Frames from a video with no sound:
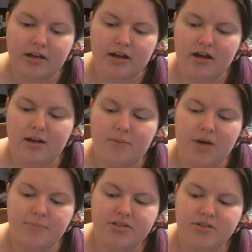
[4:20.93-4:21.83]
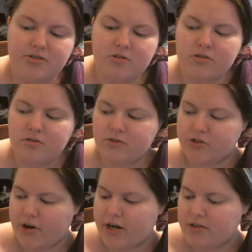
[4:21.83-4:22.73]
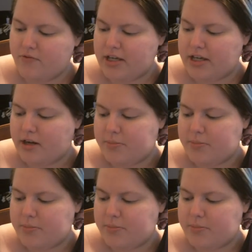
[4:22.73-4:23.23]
I'm still trying to figure out,